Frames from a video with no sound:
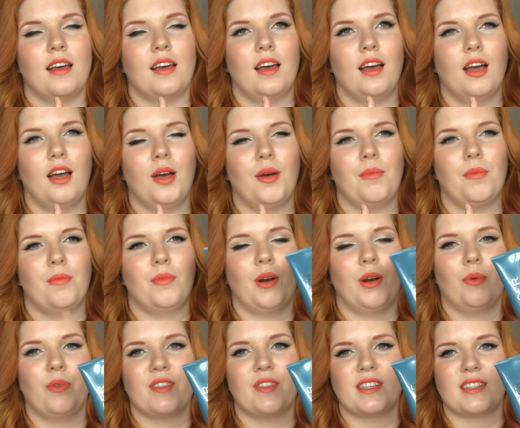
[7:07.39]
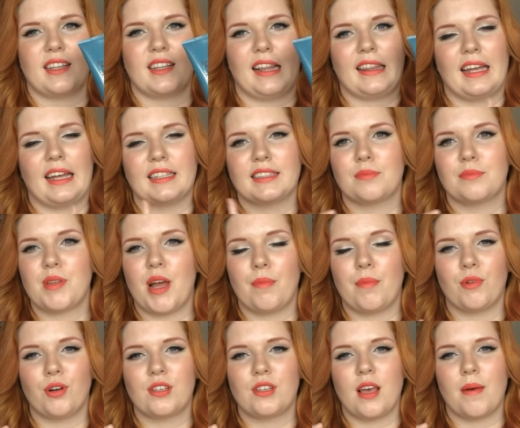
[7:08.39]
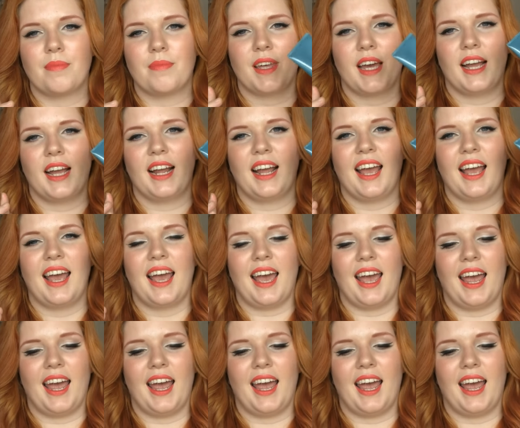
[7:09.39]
when it was like September or something,